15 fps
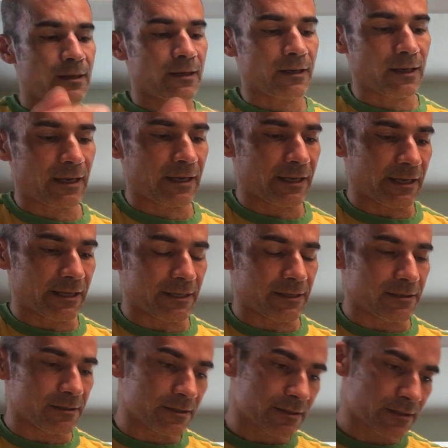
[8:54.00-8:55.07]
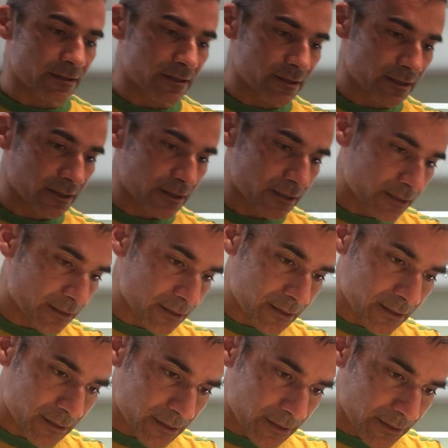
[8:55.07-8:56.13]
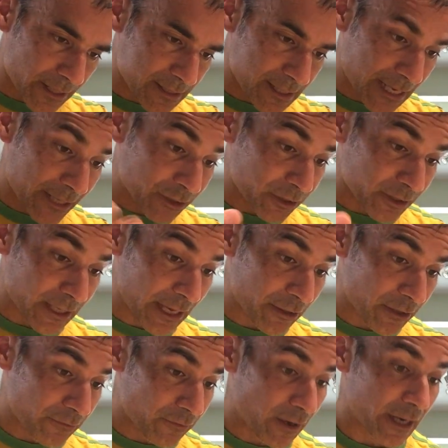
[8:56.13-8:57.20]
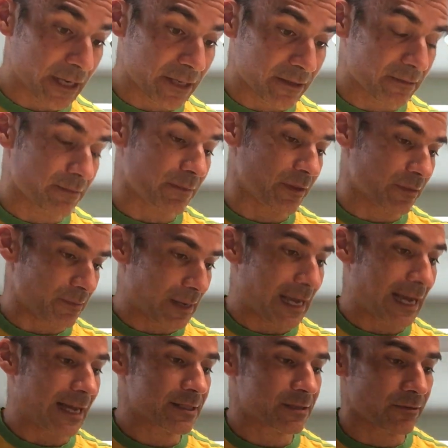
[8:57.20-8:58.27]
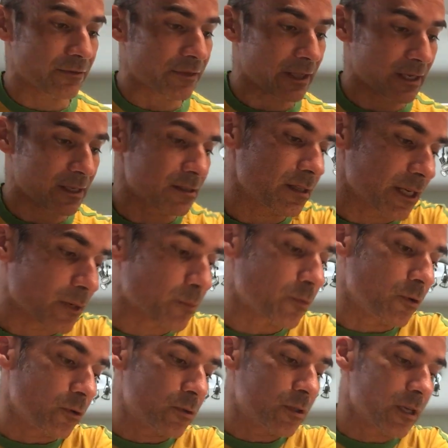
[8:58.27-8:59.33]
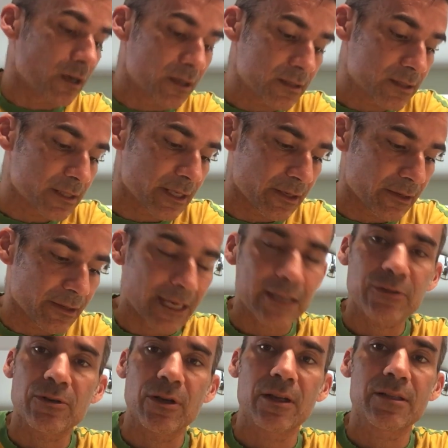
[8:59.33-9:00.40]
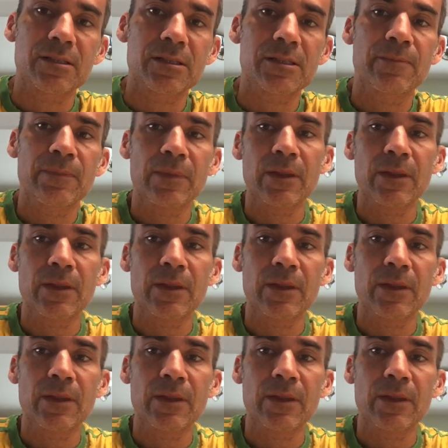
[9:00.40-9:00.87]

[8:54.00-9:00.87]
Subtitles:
And that's actually how they find the mass of things like protons and electrons.